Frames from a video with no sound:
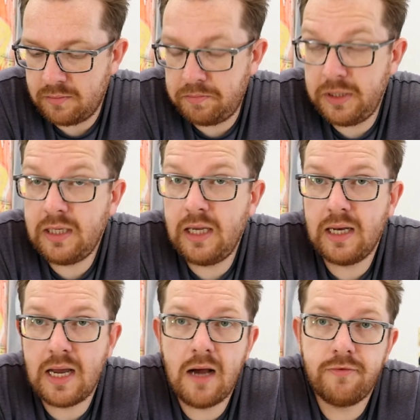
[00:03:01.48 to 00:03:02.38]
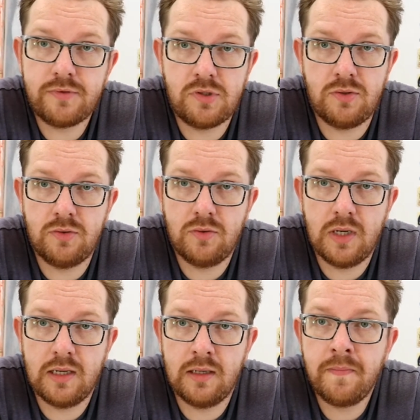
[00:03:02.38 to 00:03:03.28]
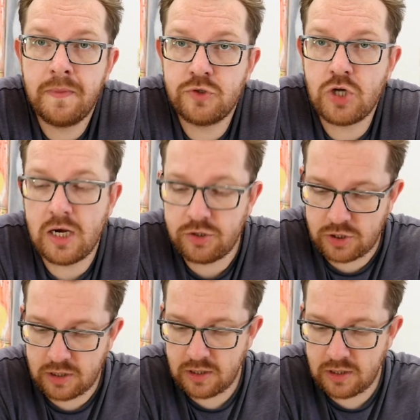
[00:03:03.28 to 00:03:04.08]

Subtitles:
big enough to charge